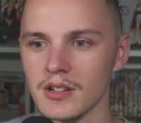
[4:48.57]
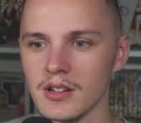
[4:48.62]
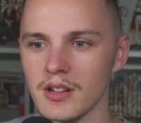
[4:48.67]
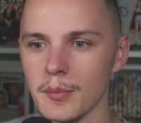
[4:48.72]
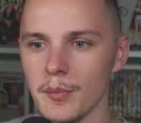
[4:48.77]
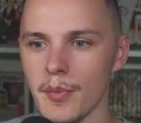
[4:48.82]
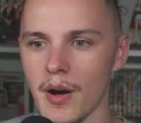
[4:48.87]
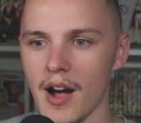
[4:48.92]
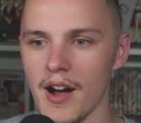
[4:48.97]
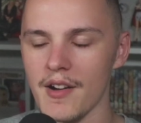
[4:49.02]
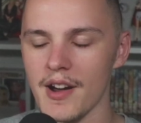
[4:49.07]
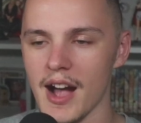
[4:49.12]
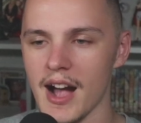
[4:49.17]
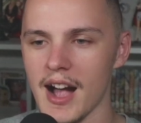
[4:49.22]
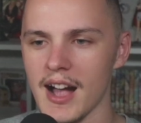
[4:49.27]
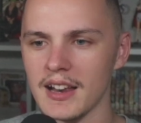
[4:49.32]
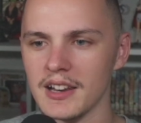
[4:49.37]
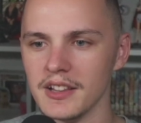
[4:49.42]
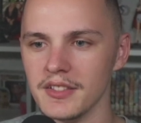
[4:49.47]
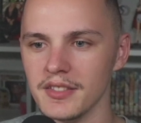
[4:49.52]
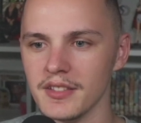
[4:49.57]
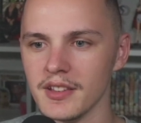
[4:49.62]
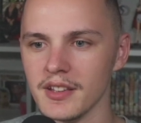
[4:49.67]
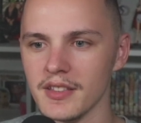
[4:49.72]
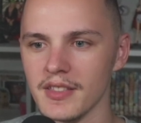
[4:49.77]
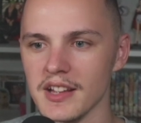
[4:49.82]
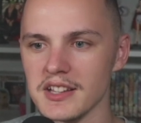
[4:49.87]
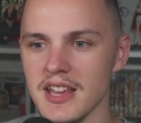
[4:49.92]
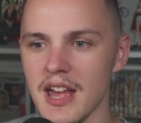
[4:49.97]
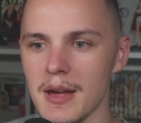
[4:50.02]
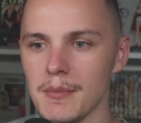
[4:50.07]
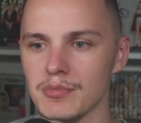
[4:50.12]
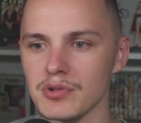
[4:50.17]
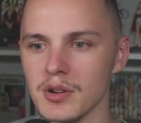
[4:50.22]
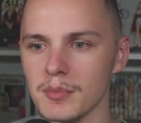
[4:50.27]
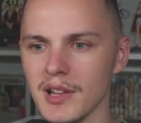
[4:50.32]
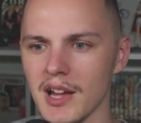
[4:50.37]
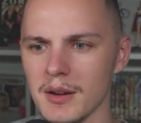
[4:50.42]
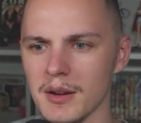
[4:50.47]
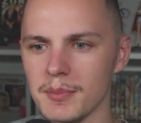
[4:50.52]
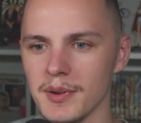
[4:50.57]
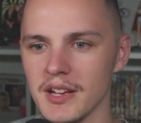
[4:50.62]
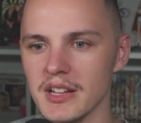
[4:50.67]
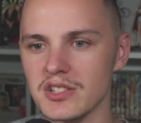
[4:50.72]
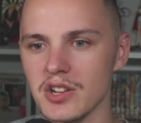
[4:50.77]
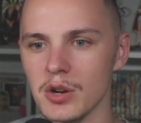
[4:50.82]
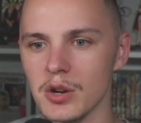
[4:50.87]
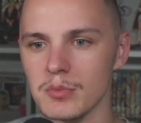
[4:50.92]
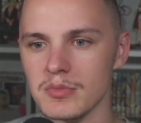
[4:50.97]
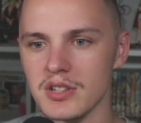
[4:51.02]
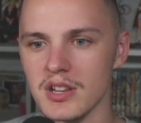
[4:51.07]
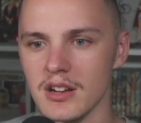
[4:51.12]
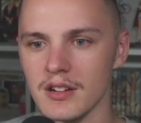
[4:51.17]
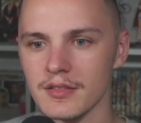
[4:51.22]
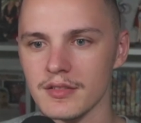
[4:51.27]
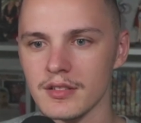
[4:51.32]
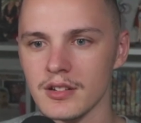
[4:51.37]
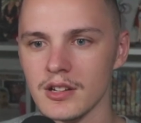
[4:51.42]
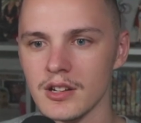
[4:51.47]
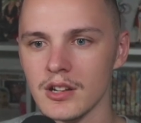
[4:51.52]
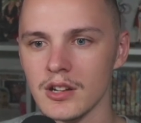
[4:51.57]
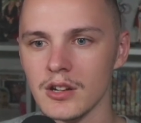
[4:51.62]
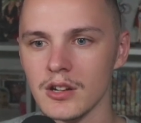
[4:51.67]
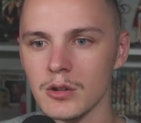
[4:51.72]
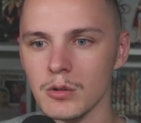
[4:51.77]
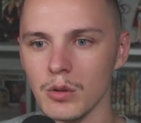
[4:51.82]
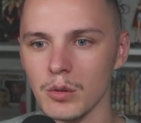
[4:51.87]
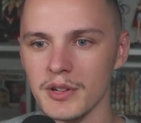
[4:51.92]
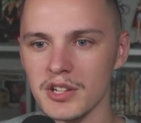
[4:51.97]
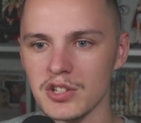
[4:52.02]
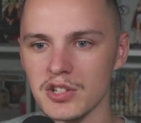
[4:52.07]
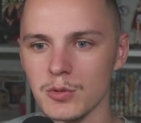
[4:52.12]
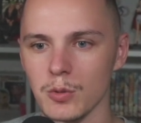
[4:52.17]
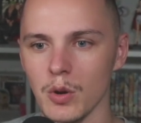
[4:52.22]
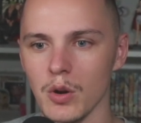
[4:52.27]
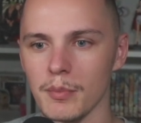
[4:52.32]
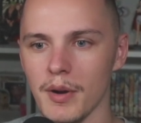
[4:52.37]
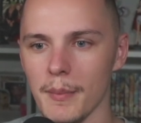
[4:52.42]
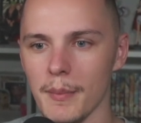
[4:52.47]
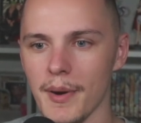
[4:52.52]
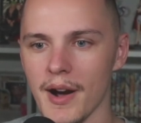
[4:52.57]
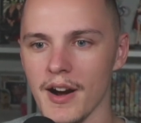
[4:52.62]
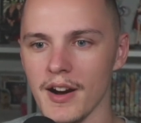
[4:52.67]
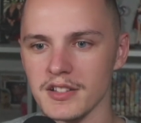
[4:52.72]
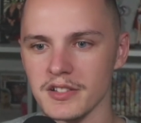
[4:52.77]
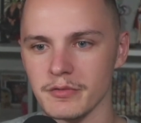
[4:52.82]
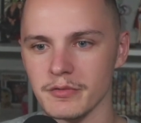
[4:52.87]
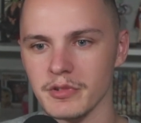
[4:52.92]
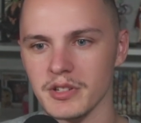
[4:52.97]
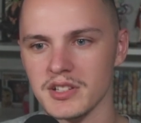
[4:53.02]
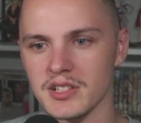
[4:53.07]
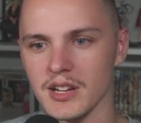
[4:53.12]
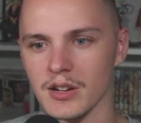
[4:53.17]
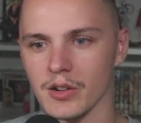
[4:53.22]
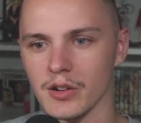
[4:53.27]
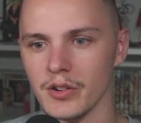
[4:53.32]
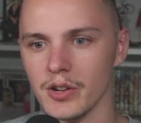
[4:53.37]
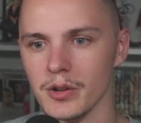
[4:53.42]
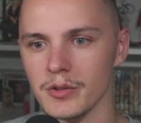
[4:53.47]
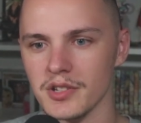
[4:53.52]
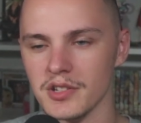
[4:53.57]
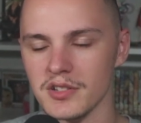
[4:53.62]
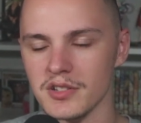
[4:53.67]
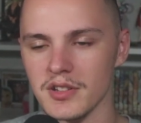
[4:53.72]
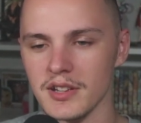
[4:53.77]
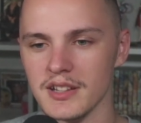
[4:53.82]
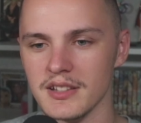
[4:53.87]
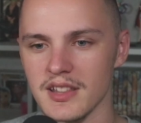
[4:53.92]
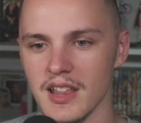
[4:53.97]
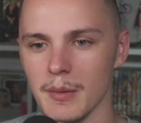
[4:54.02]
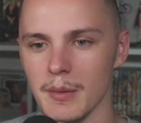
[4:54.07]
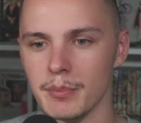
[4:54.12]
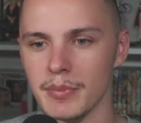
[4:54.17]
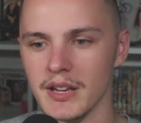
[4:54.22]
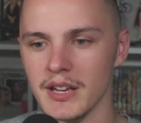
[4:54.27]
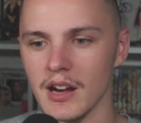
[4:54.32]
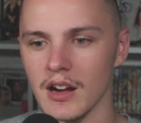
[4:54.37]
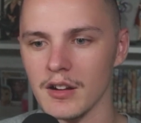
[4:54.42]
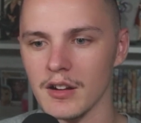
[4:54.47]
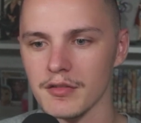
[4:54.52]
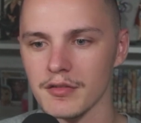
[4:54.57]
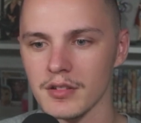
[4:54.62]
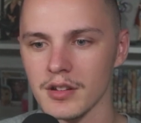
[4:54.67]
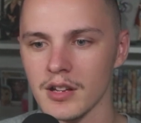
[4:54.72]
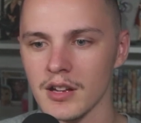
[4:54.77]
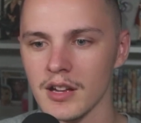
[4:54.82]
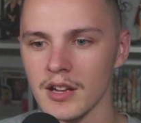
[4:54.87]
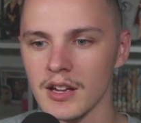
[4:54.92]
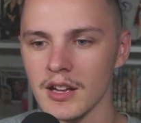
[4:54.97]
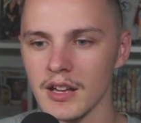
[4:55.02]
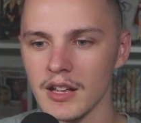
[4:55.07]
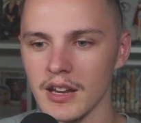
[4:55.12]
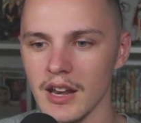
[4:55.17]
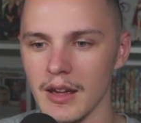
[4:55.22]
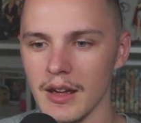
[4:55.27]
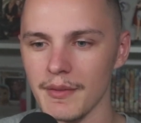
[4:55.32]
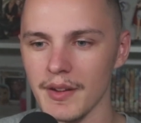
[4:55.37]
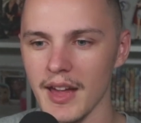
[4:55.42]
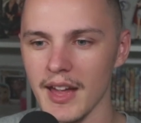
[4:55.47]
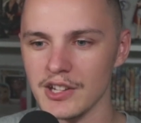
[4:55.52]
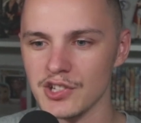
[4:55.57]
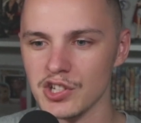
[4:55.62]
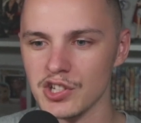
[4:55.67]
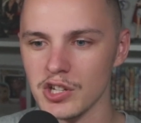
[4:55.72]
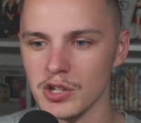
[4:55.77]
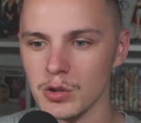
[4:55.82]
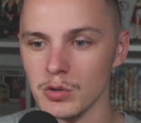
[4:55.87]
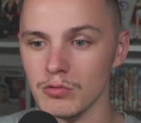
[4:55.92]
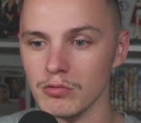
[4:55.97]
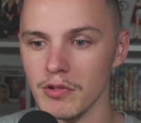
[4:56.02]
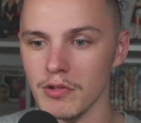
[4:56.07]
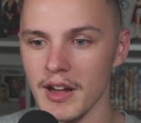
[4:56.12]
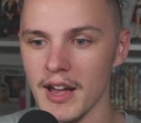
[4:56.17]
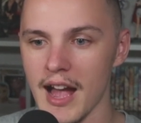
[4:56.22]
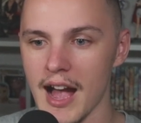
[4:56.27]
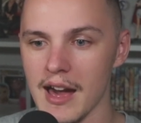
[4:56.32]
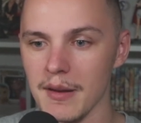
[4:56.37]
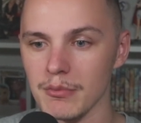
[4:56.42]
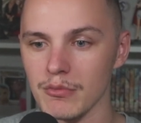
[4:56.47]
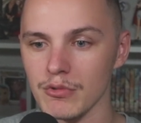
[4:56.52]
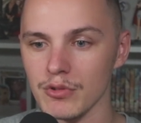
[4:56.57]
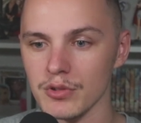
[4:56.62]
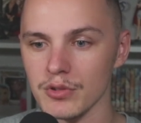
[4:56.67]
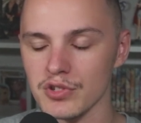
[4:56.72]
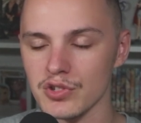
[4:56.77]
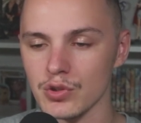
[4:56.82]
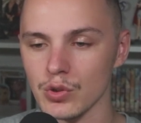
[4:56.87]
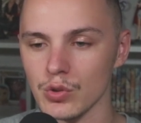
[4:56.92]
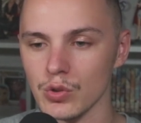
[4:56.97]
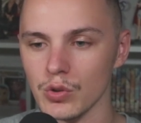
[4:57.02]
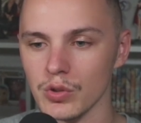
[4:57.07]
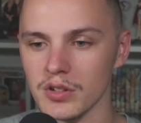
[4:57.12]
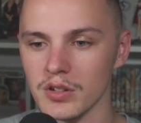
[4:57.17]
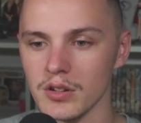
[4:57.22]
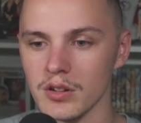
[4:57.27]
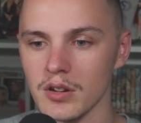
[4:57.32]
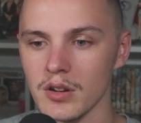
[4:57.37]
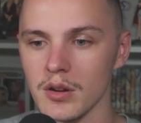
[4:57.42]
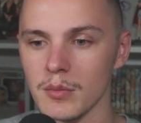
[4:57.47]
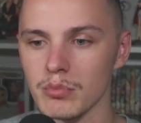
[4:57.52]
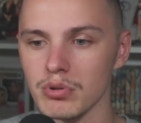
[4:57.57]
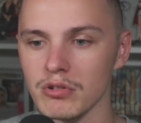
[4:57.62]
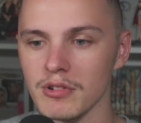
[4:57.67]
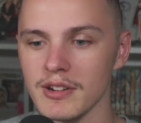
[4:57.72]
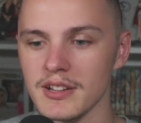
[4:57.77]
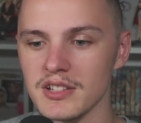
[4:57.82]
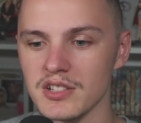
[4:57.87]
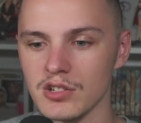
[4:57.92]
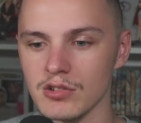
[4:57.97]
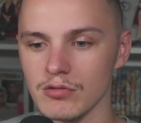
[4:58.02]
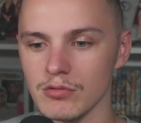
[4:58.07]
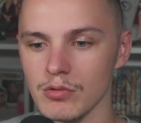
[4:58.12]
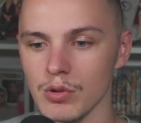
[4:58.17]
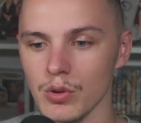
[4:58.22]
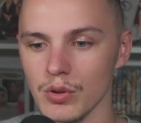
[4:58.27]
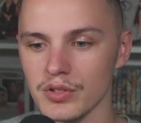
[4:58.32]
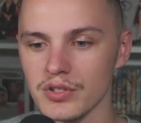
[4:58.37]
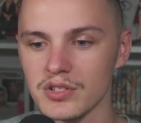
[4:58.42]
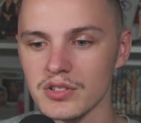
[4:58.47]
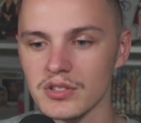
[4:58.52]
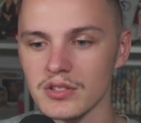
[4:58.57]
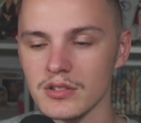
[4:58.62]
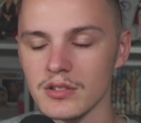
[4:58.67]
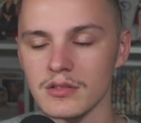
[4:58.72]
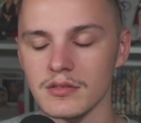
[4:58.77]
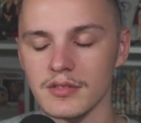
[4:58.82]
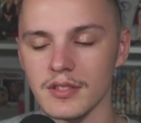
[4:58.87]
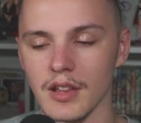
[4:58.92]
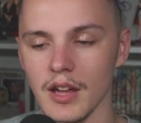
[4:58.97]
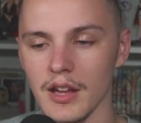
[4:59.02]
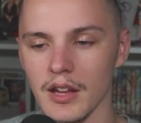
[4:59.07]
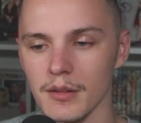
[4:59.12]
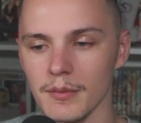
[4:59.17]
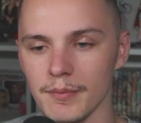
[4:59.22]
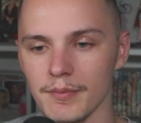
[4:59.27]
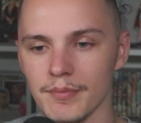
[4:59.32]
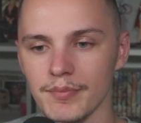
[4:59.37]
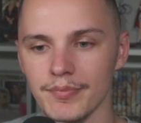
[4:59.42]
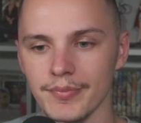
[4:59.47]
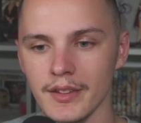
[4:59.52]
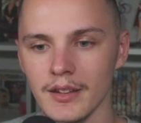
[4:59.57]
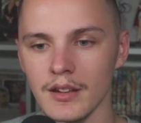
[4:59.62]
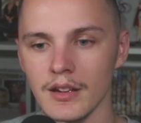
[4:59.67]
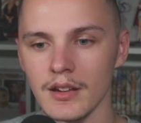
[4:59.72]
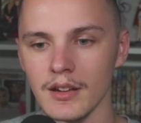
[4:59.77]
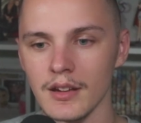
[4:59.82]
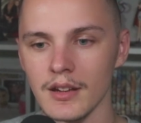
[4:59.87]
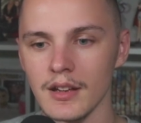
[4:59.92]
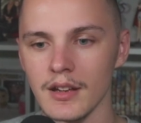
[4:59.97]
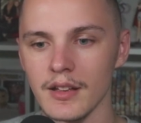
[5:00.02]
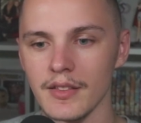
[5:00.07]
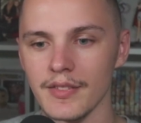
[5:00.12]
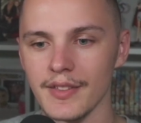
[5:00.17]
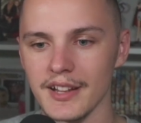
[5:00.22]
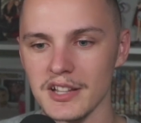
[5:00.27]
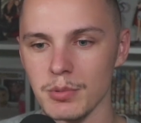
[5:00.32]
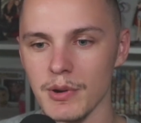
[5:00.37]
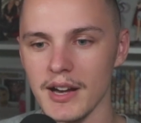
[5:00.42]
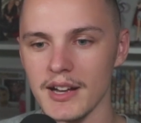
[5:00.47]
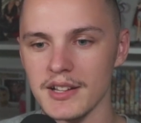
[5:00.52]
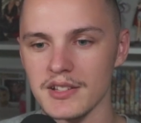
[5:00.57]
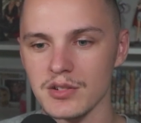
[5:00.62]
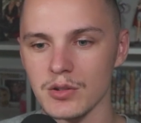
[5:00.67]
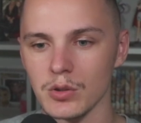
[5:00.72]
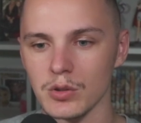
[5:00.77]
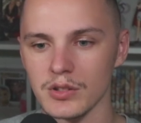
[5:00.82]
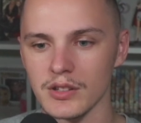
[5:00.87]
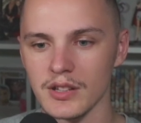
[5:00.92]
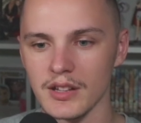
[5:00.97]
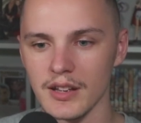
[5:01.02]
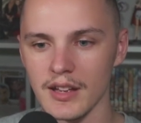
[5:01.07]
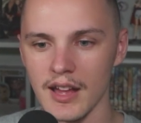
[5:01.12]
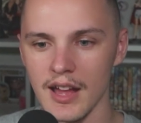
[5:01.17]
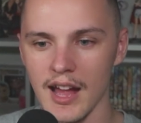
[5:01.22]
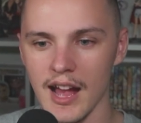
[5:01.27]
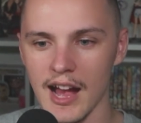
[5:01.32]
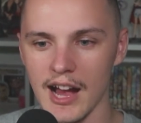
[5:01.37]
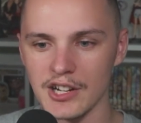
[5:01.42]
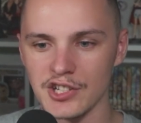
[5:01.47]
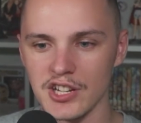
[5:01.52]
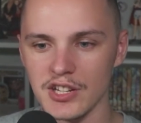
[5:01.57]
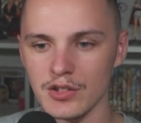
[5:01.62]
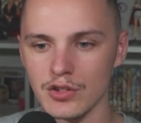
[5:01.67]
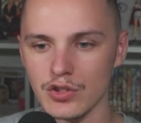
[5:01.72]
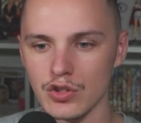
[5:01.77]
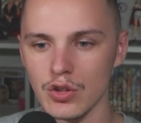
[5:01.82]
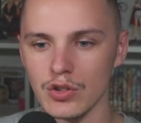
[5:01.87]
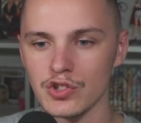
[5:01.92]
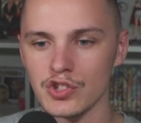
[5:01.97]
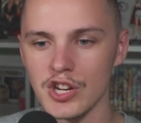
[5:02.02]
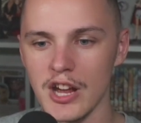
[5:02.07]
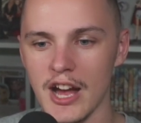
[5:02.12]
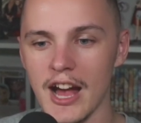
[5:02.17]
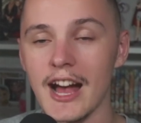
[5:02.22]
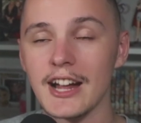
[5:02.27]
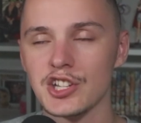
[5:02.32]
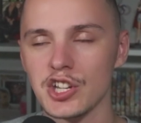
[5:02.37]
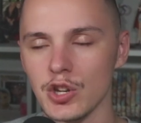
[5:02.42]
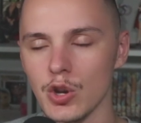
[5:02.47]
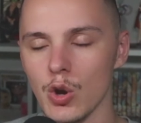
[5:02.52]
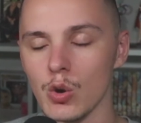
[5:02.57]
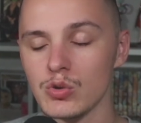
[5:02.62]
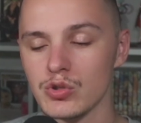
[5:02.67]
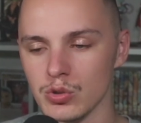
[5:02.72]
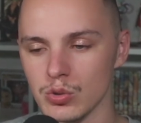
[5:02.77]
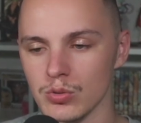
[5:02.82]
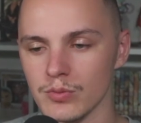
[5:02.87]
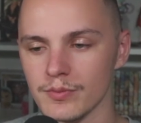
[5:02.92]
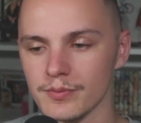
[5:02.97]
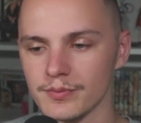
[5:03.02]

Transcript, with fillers: Pirate Island, that's Emperor Blackbeard's home turf. We'll be swarmed by pirates if we stick our noses into that beehive. Navy HQ, Rear Admiral Sword, Prince Gross. Damn. That's why it's called Hachinosu.